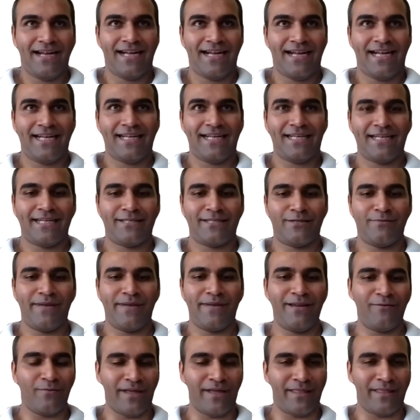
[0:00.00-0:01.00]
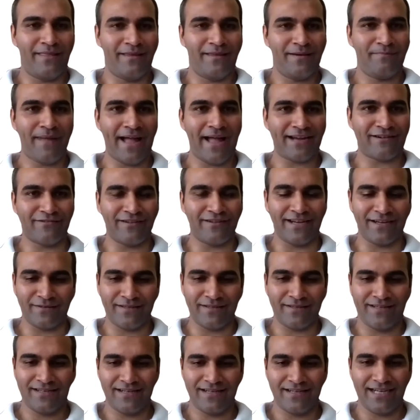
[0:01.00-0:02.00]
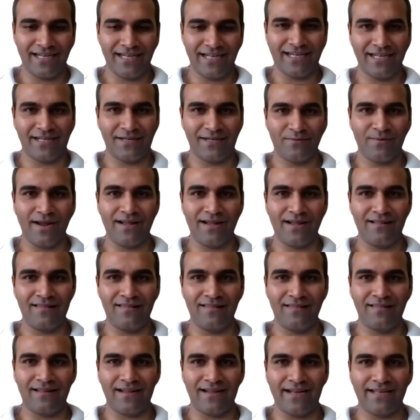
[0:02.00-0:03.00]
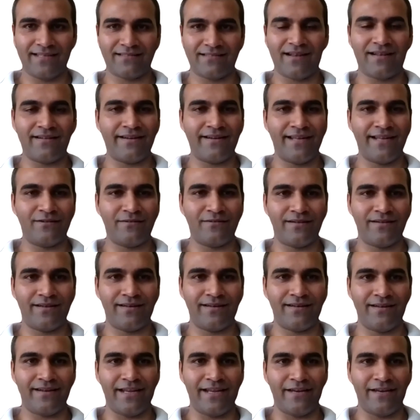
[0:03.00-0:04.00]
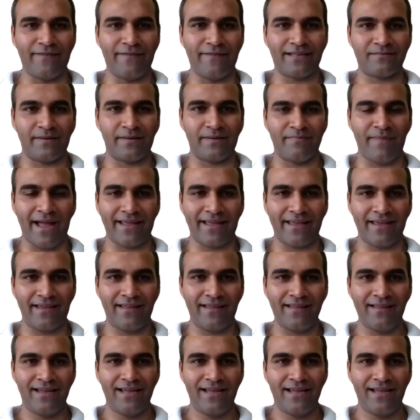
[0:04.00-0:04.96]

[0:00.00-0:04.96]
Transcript: To begin with, background. Well, I started out in investment banking.